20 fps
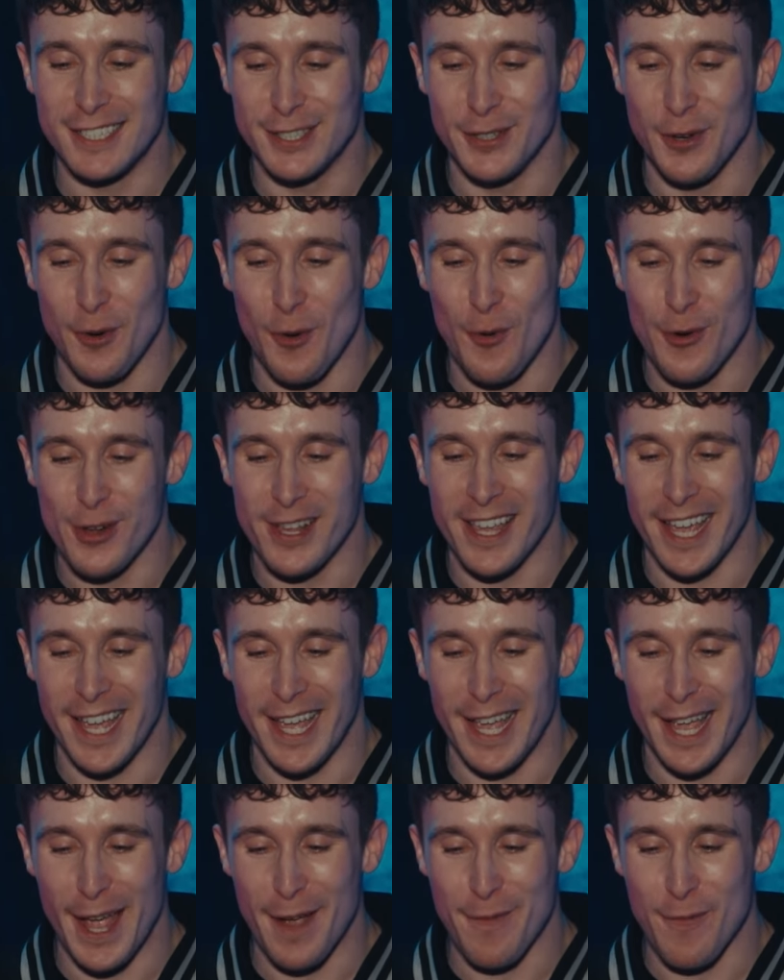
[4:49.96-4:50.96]
Is it
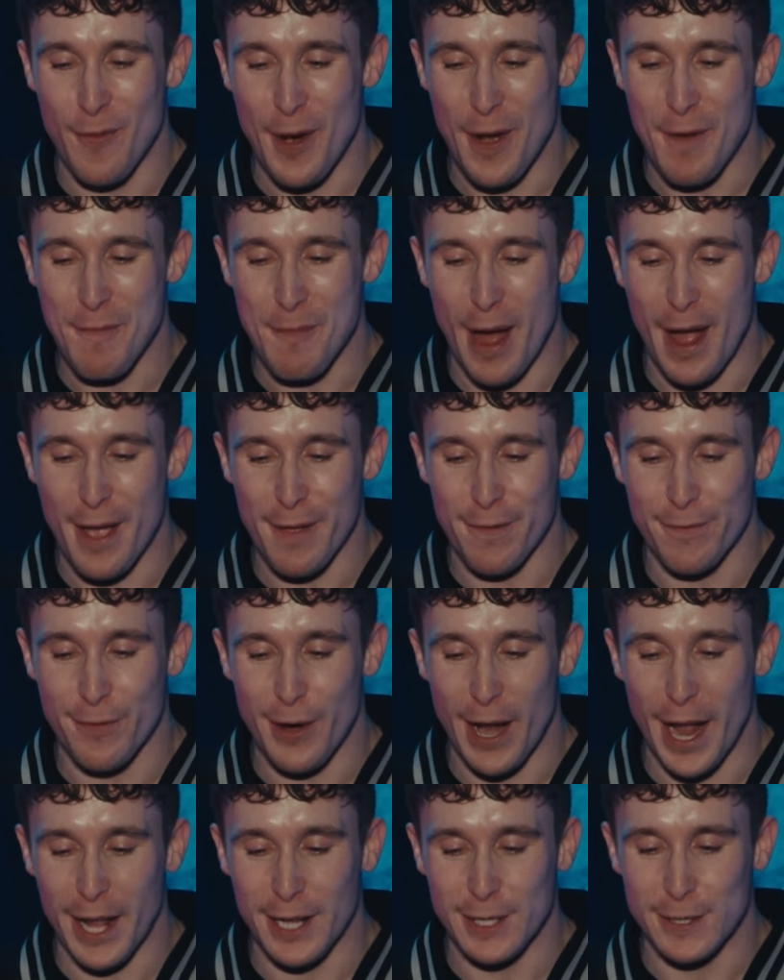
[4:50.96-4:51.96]
okay if one of my
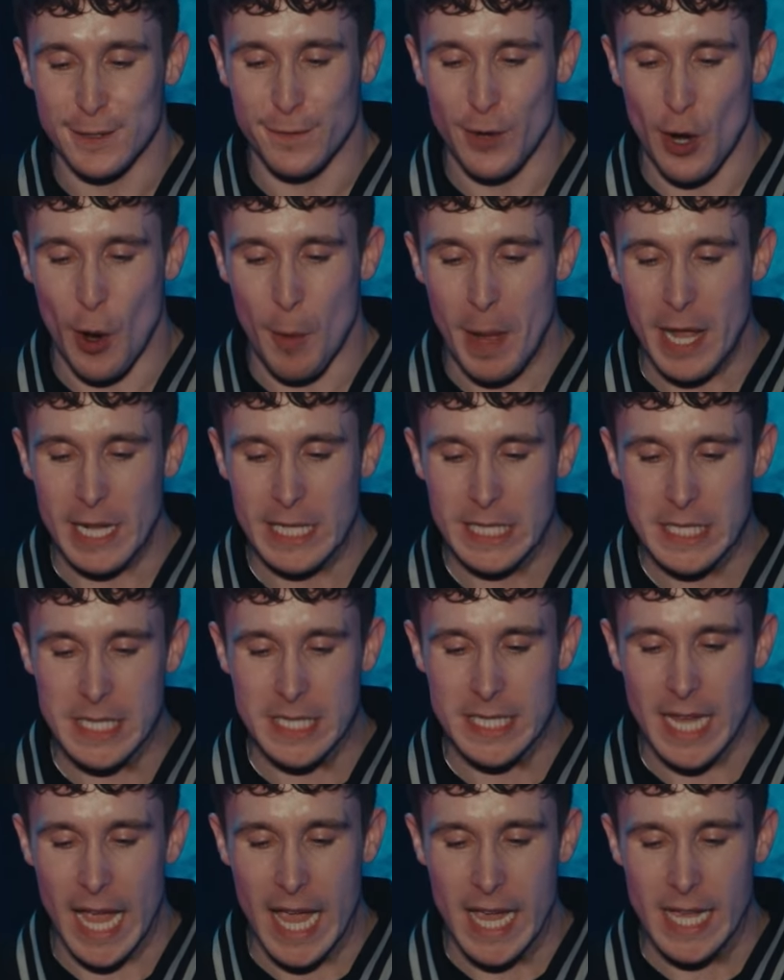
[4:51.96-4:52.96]
friends from
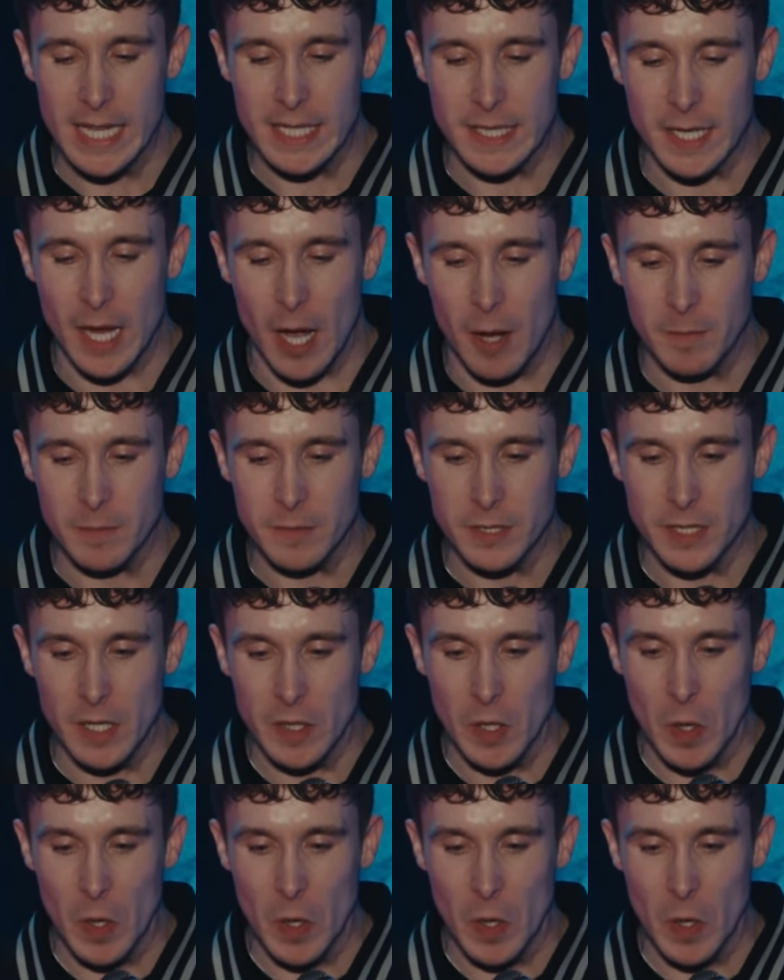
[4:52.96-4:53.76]
inside comes